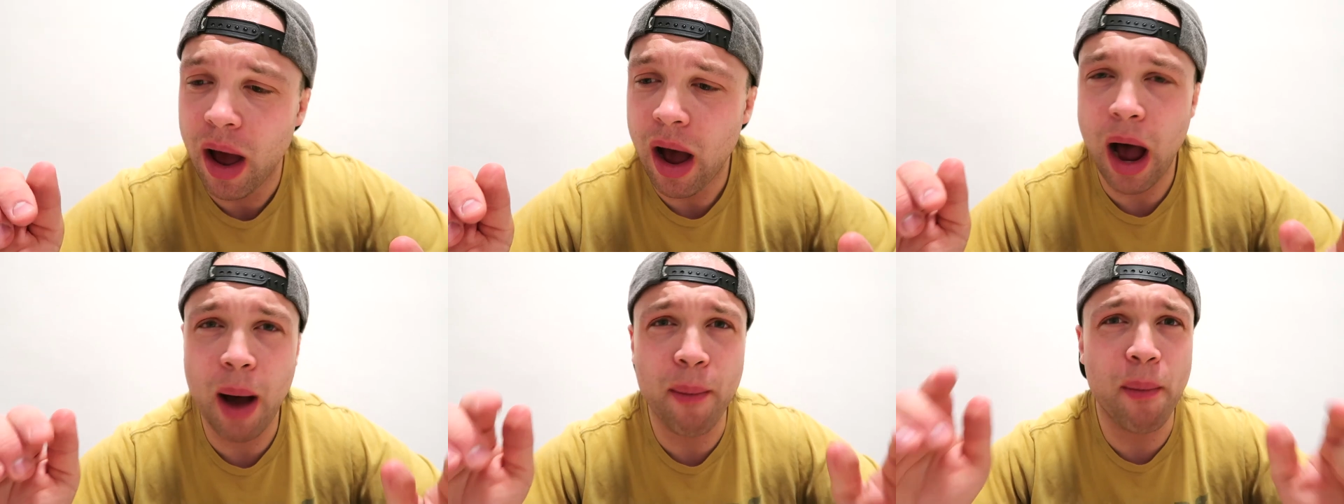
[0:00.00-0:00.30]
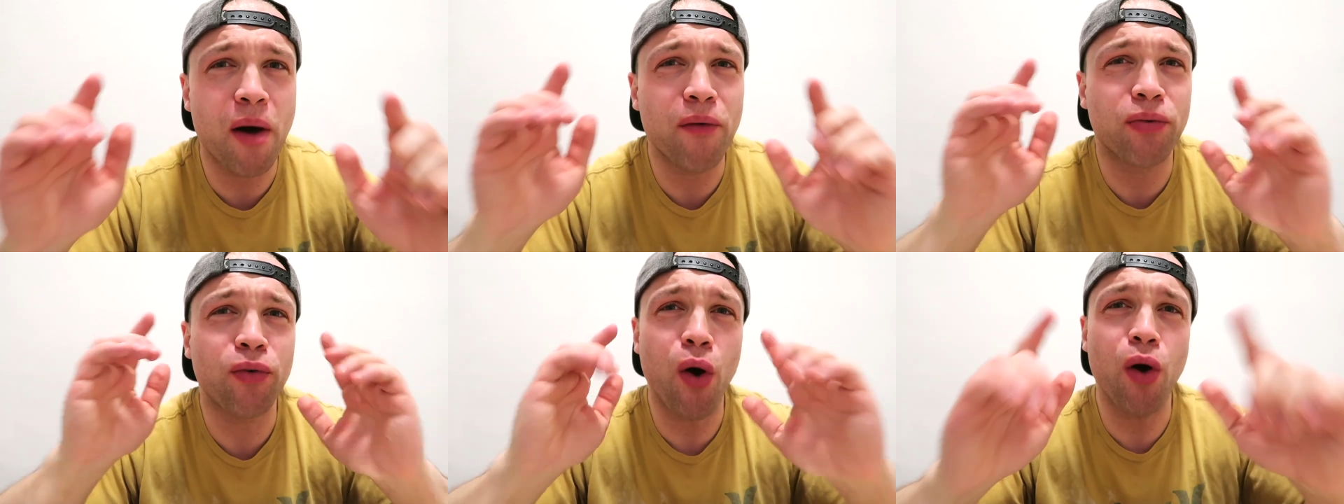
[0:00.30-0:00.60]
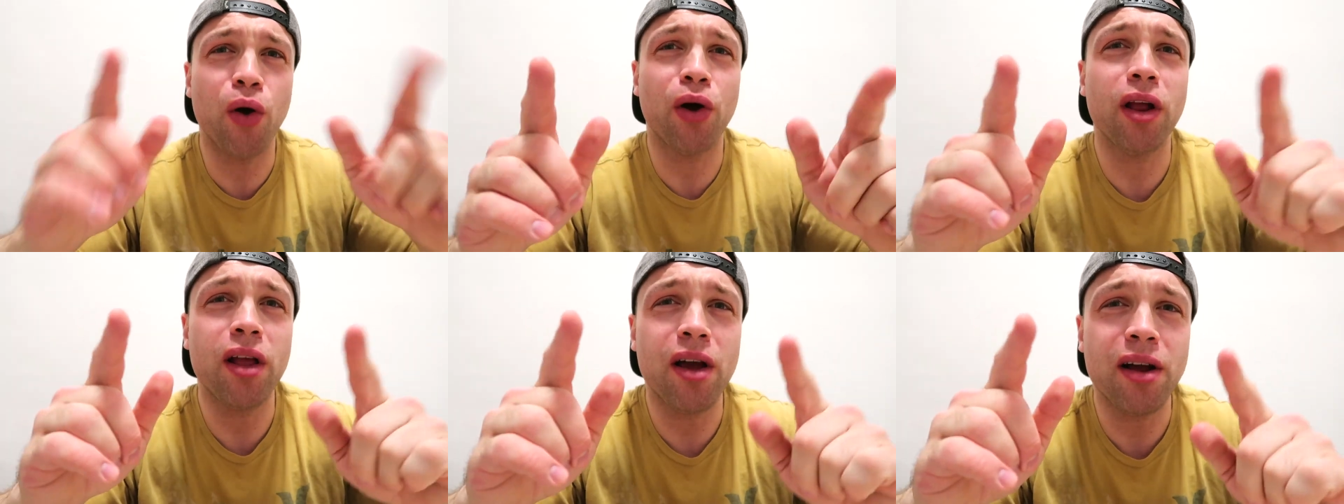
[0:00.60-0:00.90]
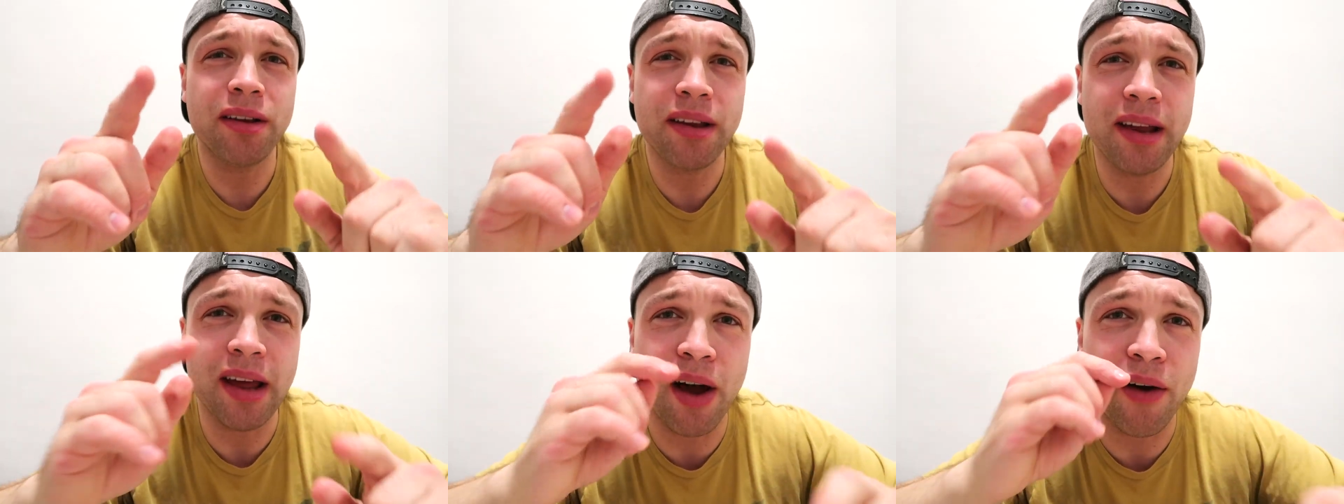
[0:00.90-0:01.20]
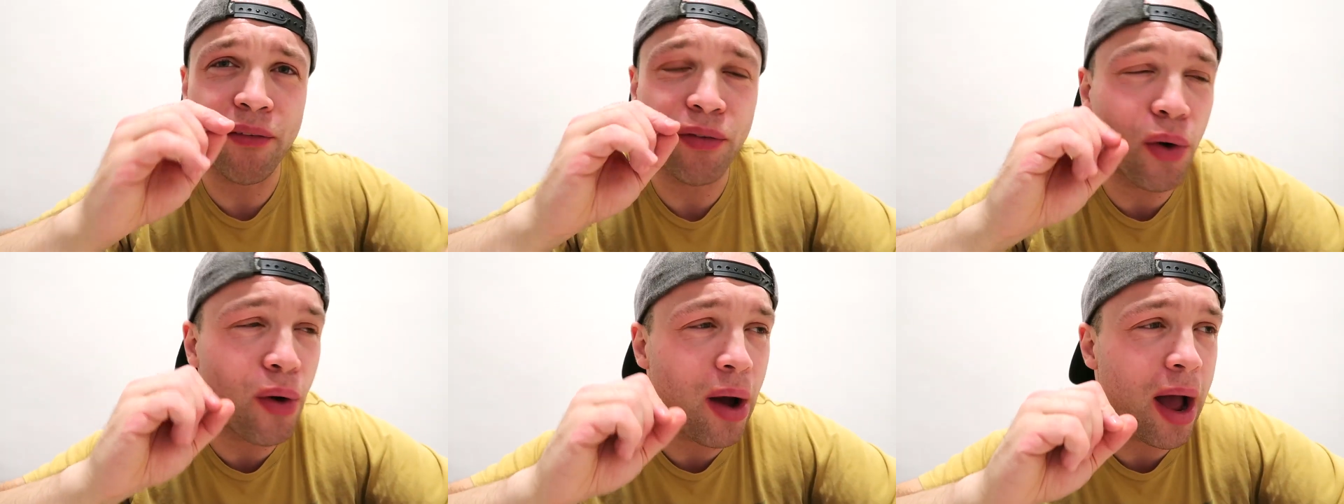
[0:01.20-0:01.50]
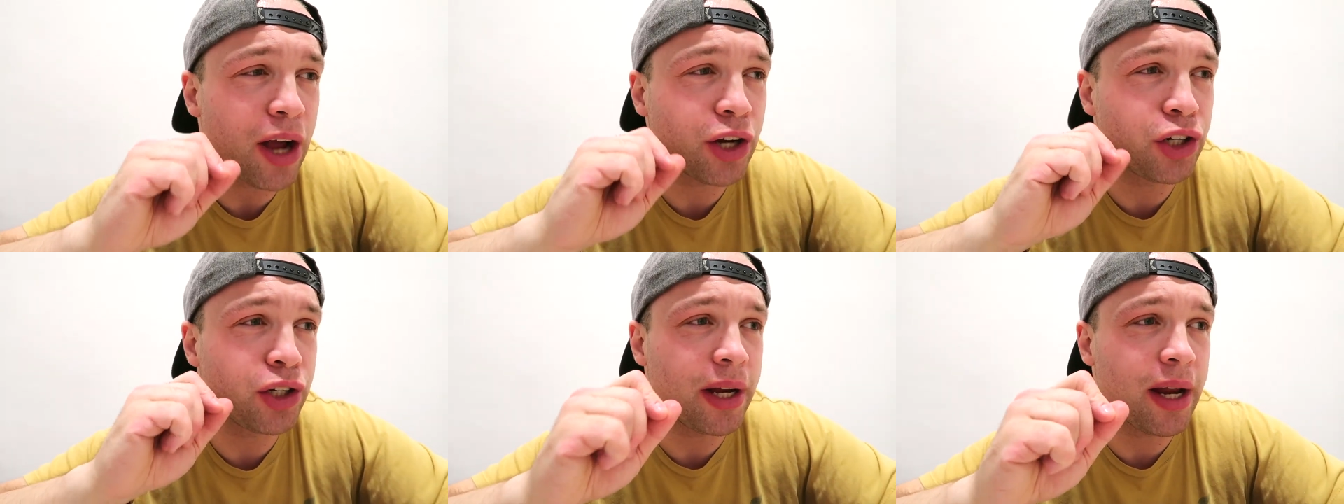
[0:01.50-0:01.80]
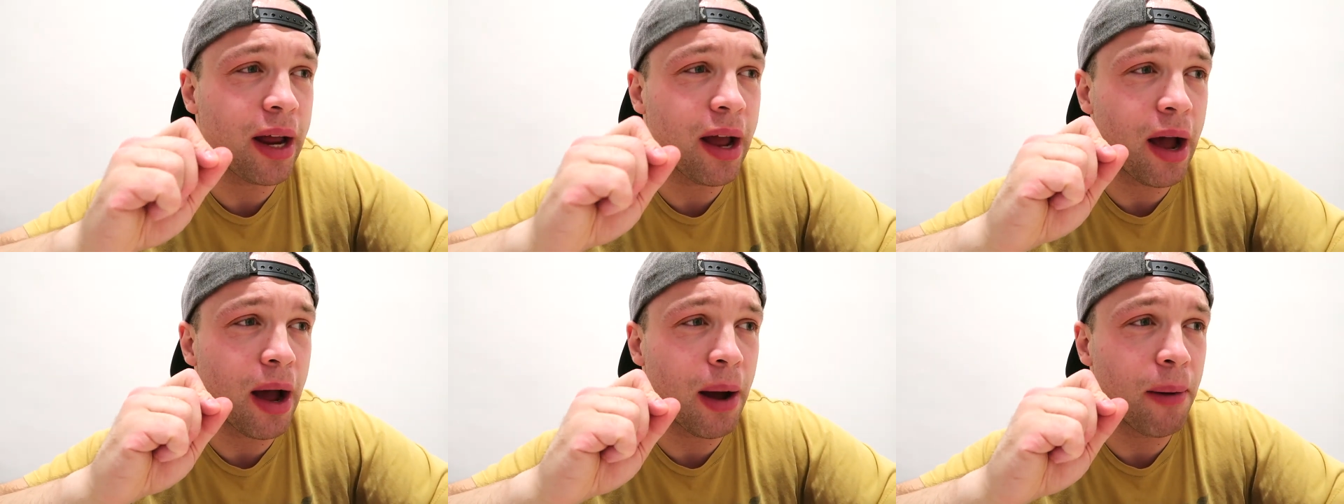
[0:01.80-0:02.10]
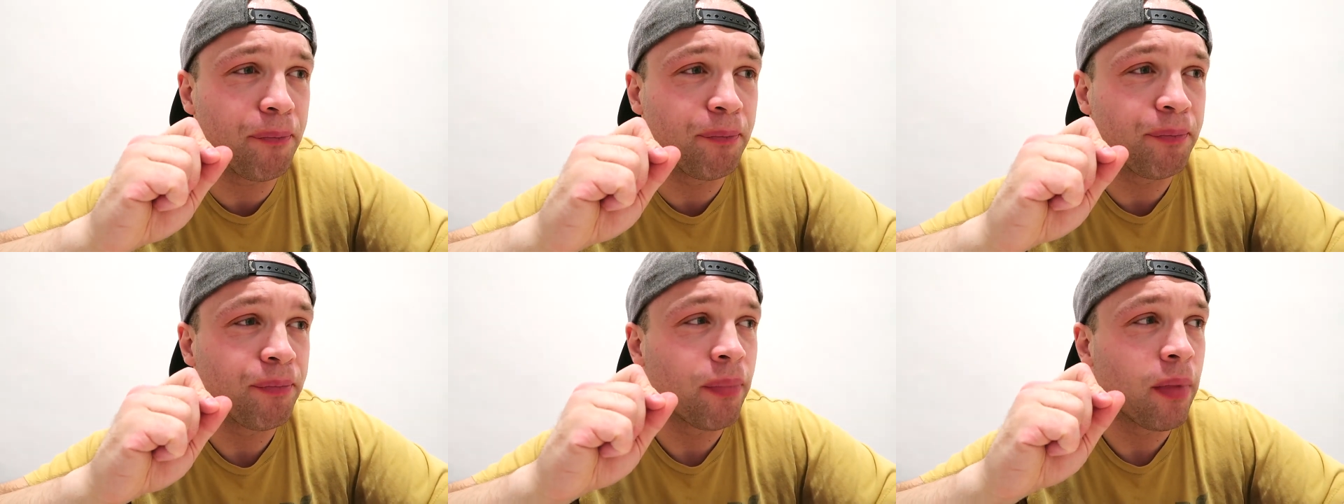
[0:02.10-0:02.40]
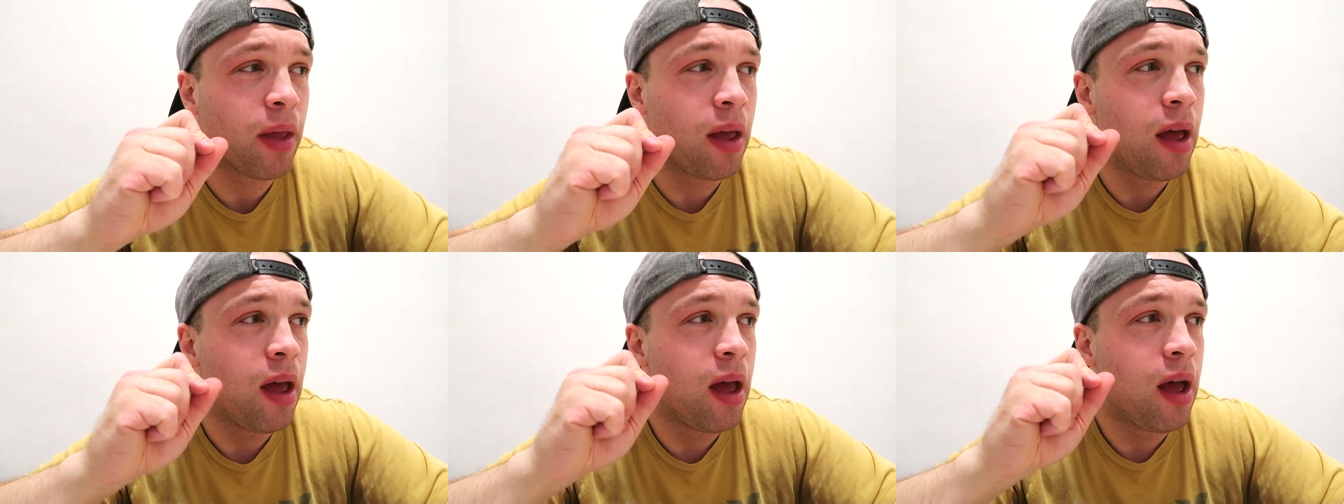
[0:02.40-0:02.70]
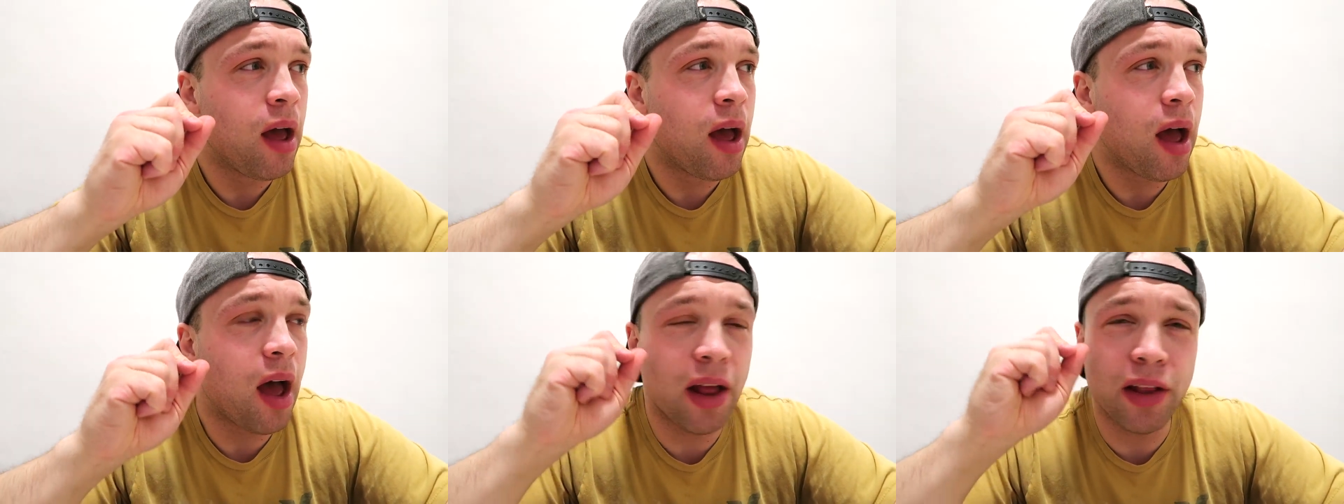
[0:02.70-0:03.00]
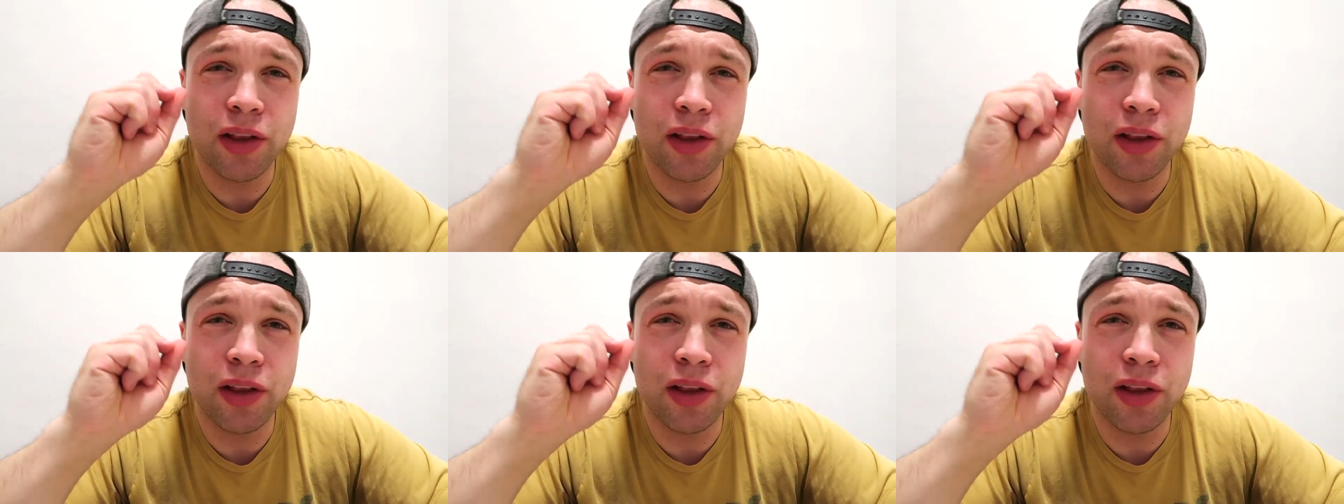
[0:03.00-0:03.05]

I've got a good idea. I've got actually a